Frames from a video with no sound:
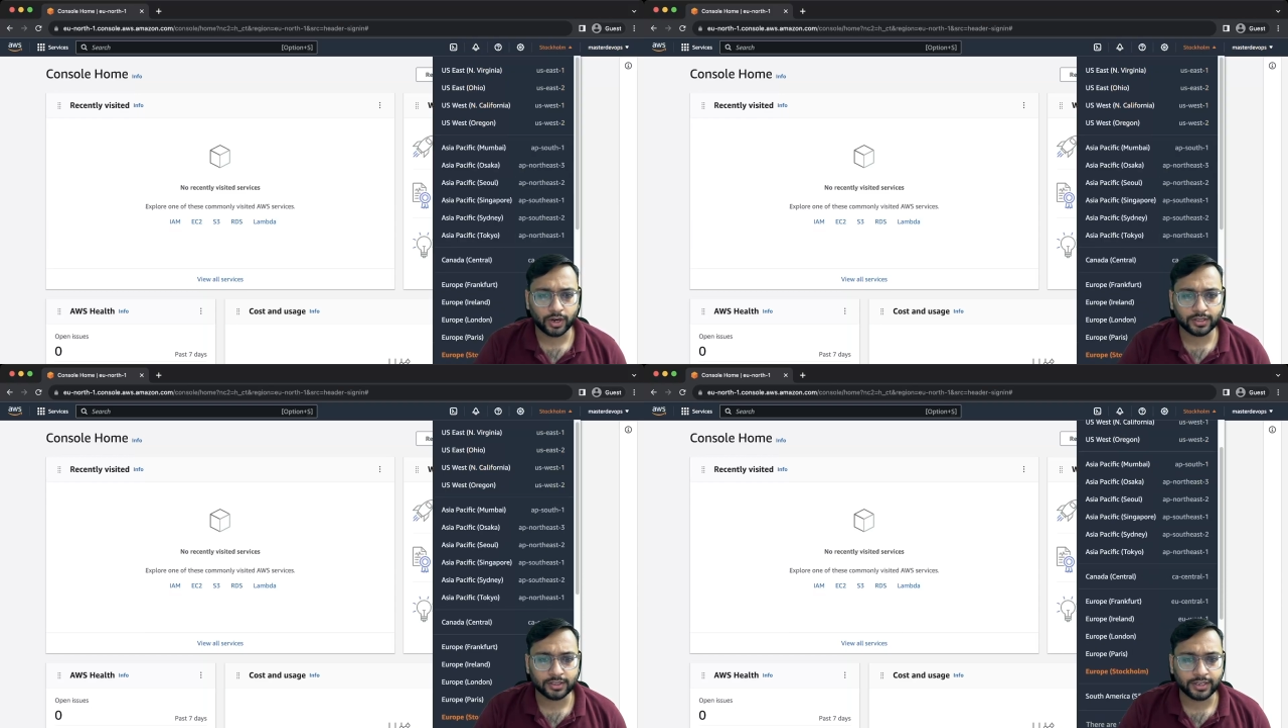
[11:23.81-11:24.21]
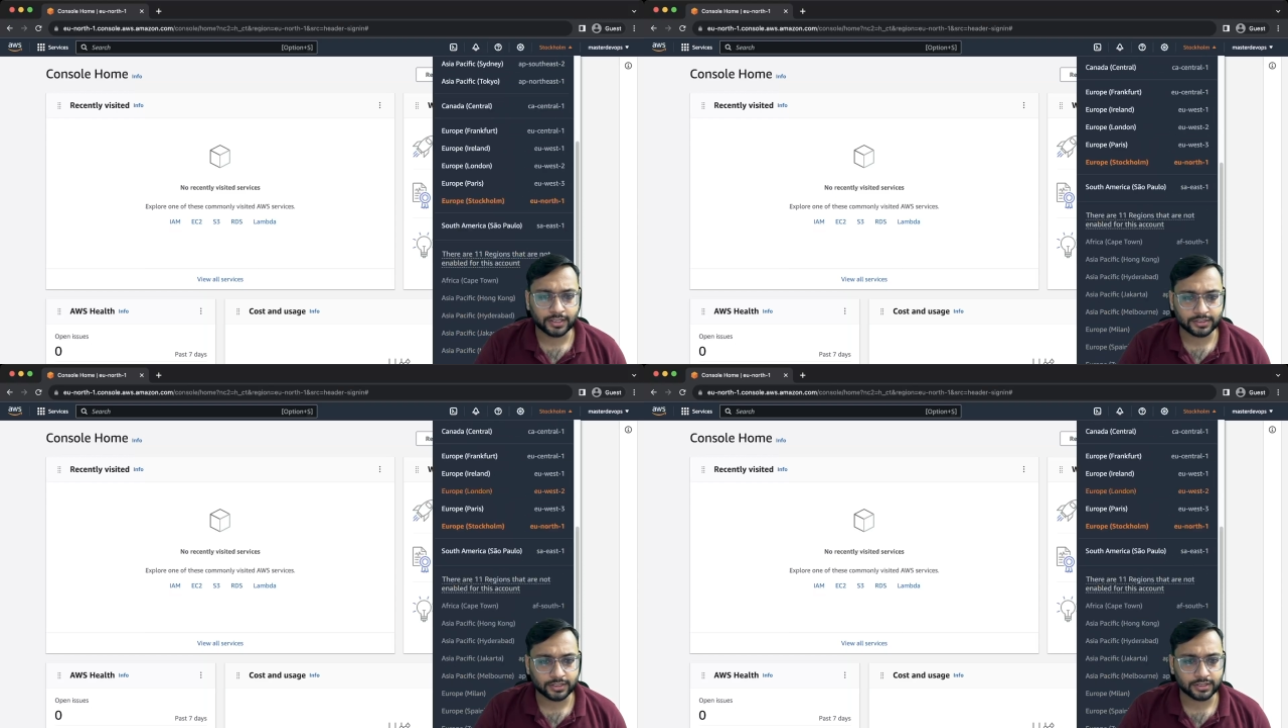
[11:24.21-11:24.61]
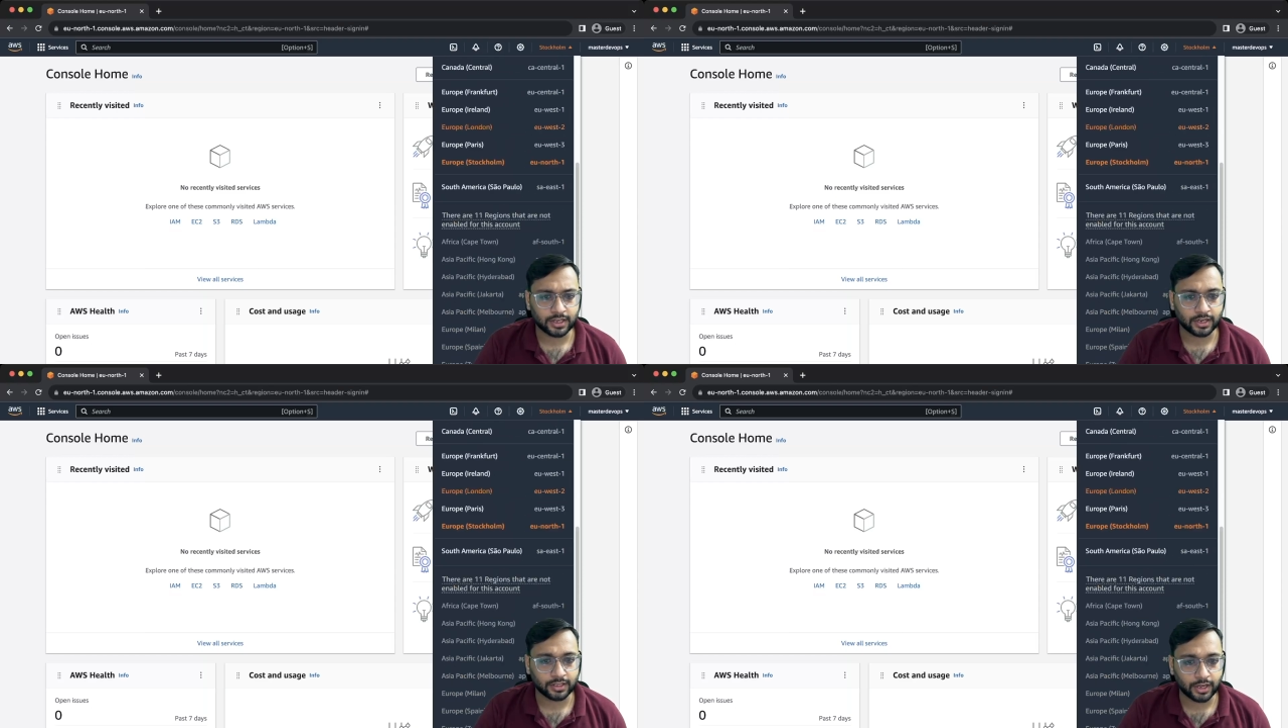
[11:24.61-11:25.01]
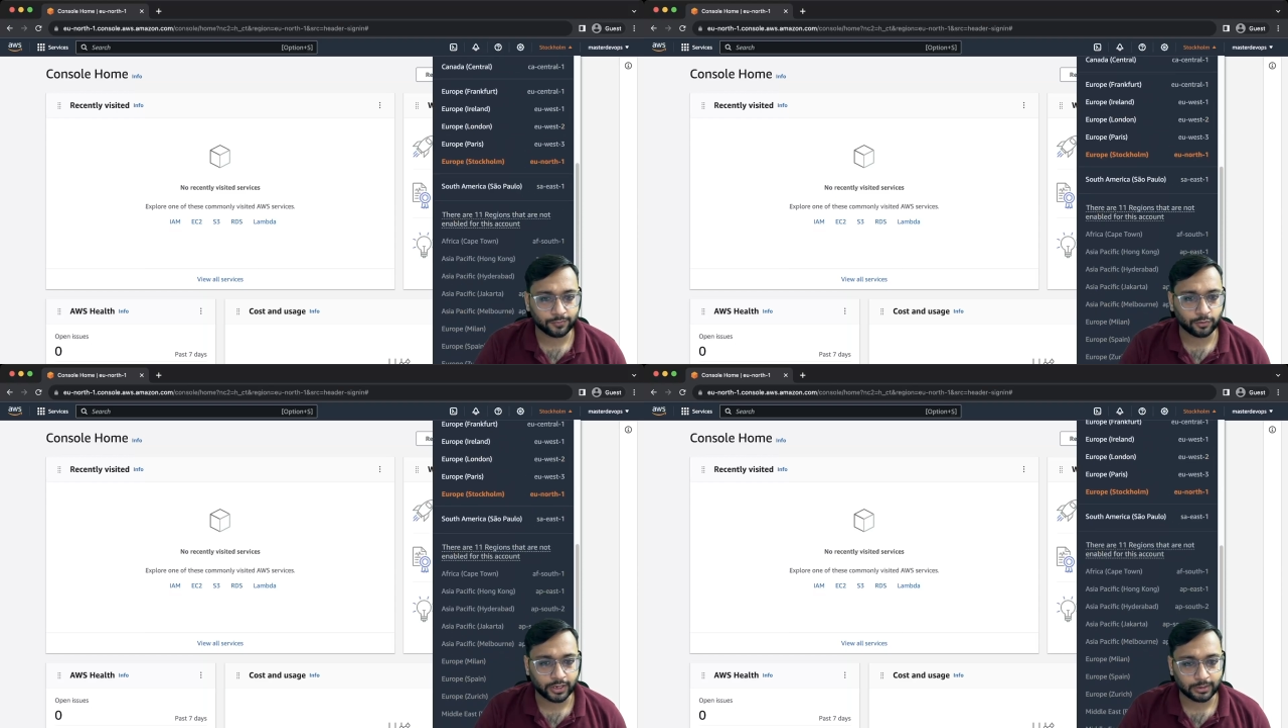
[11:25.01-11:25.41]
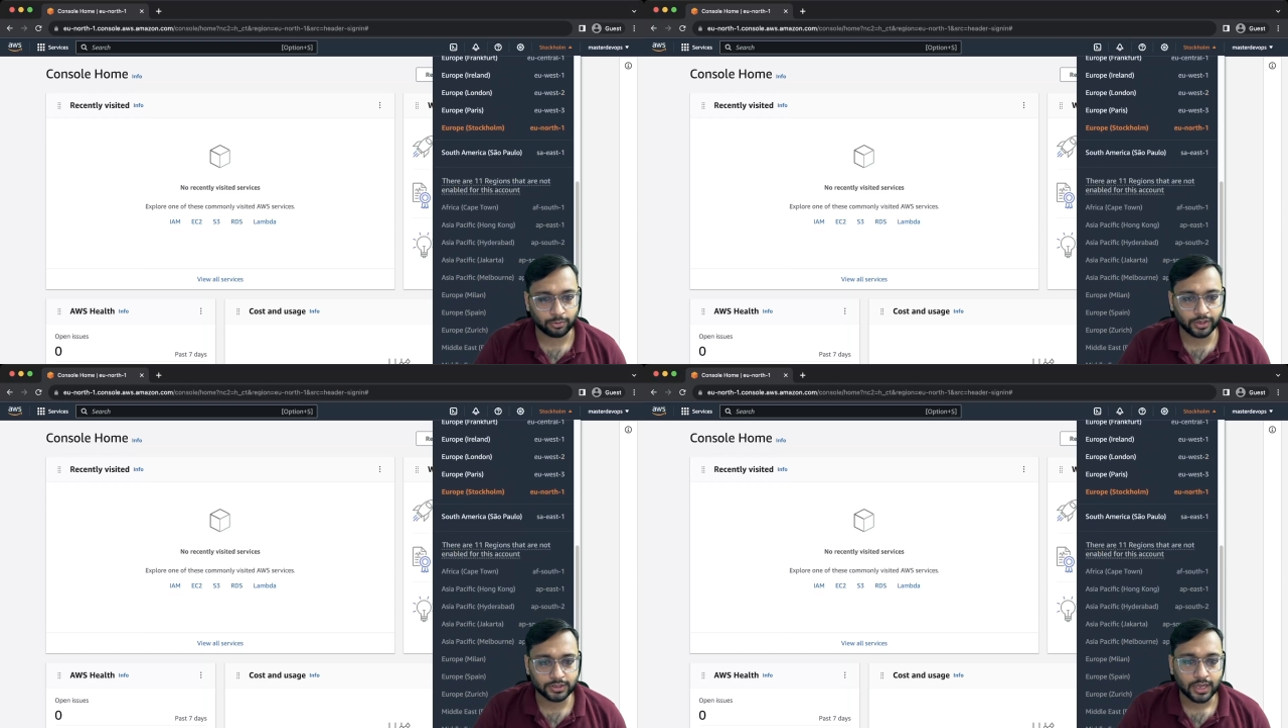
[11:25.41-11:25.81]
where the data centers are there for
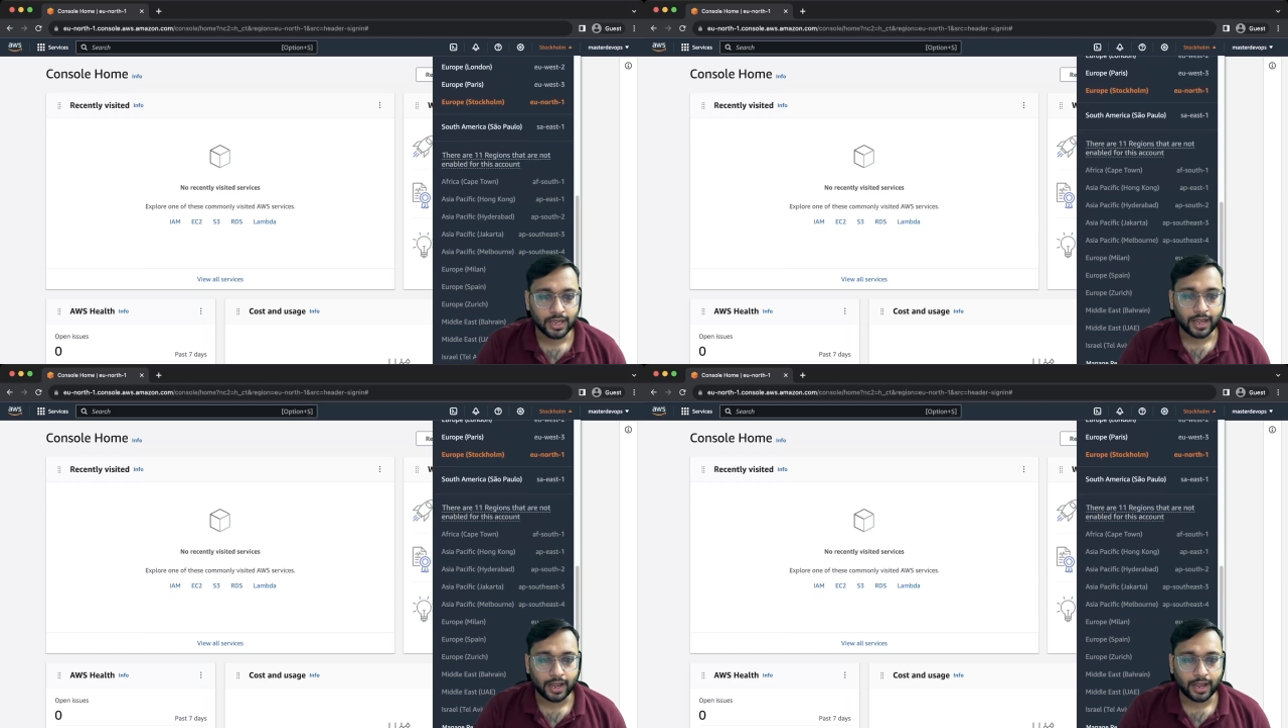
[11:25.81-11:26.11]
AWS.